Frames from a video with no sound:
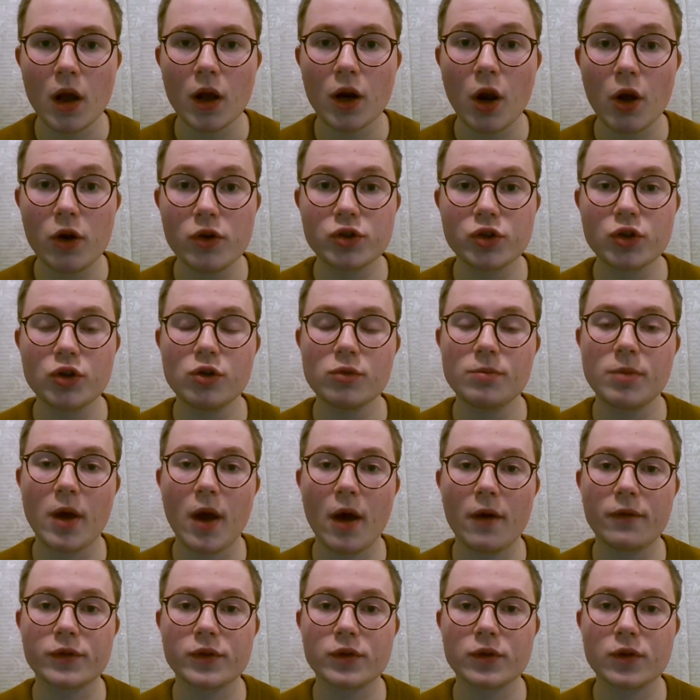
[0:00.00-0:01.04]
Closed
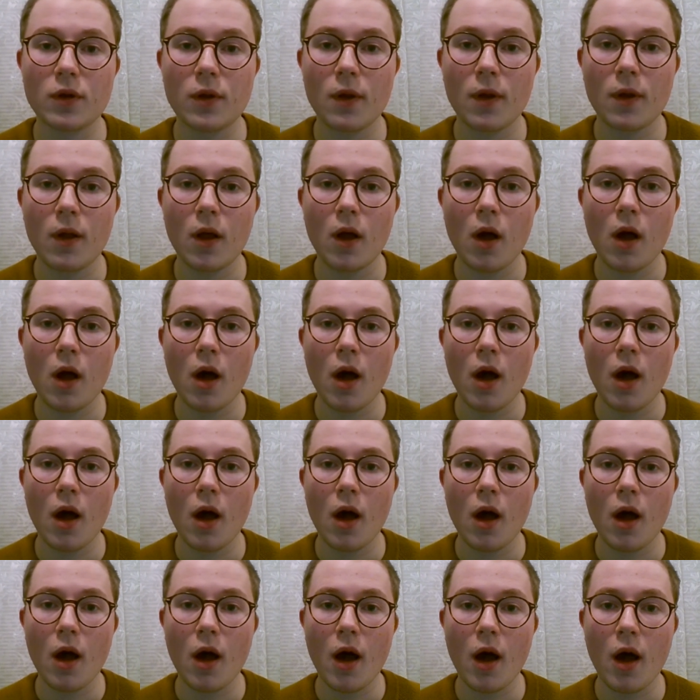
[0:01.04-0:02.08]
QBFs
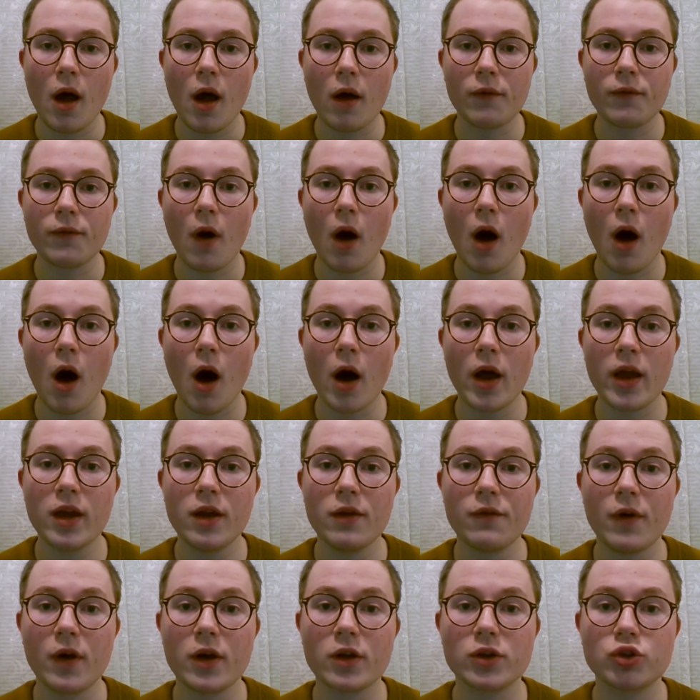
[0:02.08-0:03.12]
are
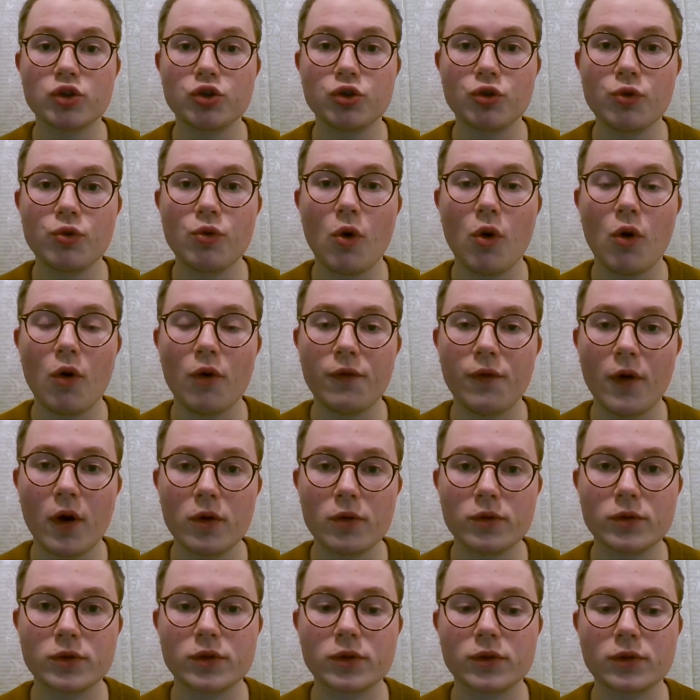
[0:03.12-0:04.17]
either true or
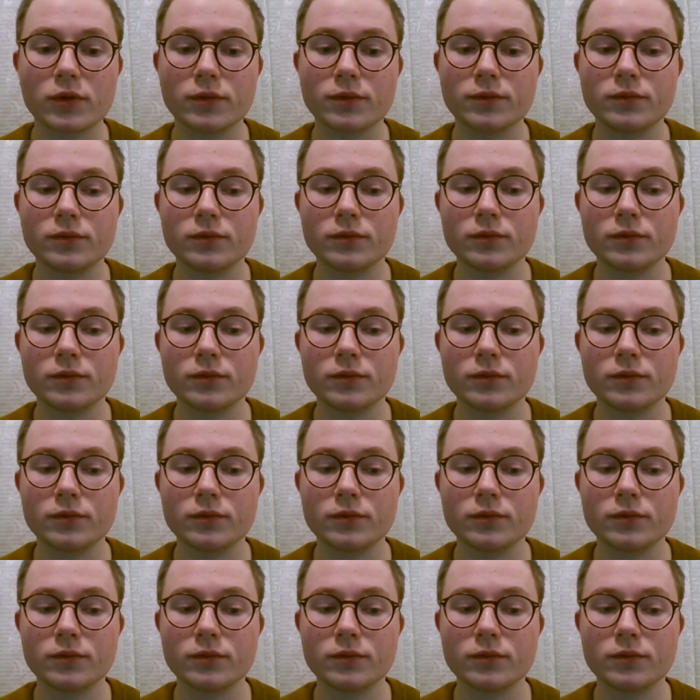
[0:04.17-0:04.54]
false.